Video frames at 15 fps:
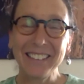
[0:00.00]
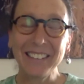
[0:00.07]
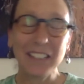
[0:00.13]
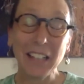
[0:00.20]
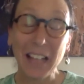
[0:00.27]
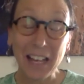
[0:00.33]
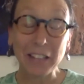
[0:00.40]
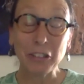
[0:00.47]

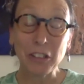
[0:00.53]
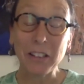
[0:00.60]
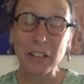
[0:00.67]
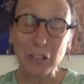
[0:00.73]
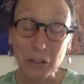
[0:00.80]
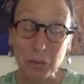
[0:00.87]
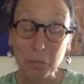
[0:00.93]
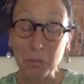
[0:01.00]
Actually,
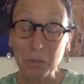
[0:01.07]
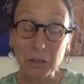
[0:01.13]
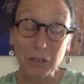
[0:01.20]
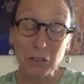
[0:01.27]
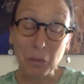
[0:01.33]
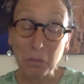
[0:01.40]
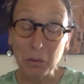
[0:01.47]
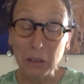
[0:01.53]
there's
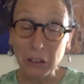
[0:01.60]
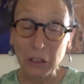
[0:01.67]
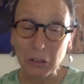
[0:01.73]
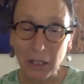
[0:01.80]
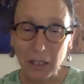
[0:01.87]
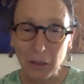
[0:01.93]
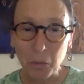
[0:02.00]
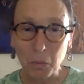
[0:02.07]
some really
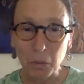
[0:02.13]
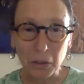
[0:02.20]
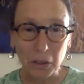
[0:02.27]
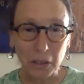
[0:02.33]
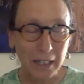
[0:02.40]
great work.